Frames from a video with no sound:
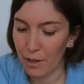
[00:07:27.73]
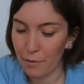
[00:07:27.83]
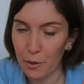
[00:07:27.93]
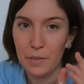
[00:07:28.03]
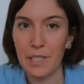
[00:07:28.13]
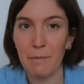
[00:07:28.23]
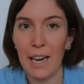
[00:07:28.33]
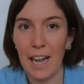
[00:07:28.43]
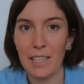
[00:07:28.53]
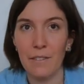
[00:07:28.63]
If you've seen my
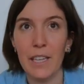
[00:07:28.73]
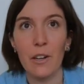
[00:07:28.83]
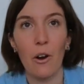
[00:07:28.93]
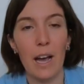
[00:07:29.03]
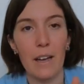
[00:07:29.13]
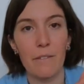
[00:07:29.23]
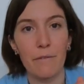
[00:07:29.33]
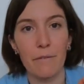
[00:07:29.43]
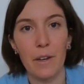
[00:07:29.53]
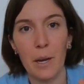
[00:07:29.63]
last video, I've
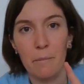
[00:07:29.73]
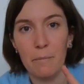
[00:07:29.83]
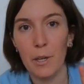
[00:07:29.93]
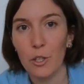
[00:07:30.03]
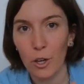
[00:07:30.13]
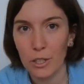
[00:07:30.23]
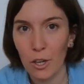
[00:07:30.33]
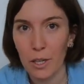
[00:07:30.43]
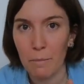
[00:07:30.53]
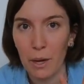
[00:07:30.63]
talked a
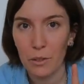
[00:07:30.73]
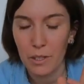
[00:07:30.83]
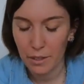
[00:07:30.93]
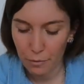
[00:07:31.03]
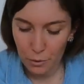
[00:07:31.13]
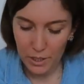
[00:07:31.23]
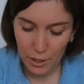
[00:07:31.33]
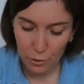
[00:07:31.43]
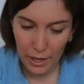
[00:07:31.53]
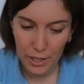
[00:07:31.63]
lot about the food
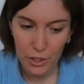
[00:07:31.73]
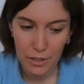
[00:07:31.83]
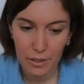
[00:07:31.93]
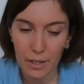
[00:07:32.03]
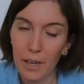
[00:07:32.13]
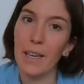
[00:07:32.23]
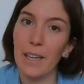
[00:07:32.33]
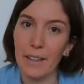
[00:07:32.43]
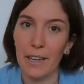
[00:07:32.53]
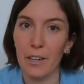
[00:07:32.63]
situation
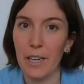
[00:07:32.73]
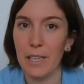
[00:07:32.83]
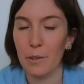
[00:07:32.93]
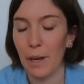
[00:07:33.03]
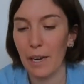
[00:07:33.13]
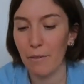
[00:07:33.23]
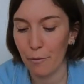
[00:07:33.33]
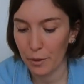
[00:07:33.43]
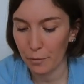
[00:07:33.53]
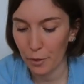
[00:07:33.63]
there as well.
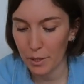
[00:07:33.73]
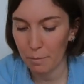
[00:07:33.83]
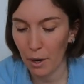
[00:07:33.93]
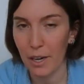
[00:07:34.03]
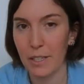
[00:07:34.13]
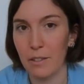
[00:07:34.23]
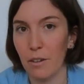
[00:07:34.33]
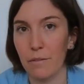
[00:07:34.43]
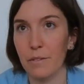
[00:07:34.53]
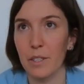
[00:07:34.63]
For the first part
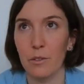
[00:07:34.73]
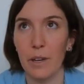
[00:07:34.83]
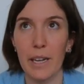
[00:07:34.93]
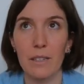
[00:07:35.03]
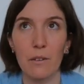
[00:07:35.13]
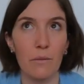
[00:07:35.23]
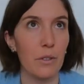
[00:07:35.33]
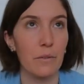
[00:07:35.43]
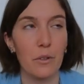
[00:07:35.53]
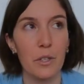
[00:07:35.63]
of the trail, so for
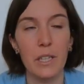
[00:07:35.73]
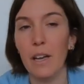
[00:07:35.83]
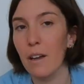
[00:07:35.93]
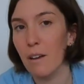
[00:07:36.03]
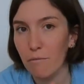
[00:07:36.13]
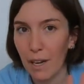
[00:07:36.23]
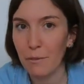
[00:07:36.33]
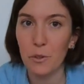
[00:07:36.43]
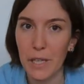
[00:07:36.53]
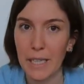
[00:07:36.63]
the first
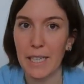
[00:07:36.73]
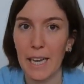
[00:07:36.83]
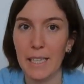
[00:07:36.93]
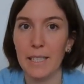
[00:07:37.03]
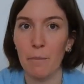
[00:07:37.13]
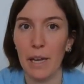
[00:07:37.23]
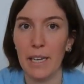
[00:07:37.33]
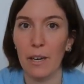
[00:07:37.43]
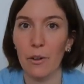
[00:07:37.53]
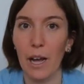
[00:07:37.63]
5 to 6 days,
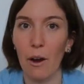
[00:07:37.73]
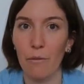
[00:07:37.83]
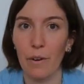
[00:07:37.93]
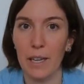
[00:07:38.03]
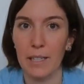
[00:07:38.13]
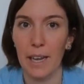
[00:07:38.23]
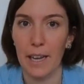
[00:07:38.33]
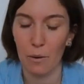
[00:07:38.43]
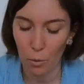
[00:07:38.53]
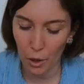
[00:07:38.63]
depending on how fast I
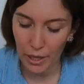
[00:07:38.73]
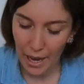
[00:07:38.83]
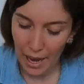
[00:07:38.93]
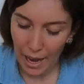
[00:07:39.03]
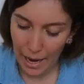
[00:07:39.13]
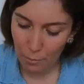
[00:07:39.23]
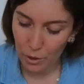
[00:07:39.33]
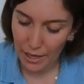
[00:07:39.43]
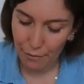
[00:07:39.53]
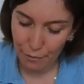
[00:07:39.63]
walk, I
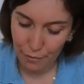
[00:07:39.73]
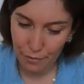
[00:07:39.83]
won't have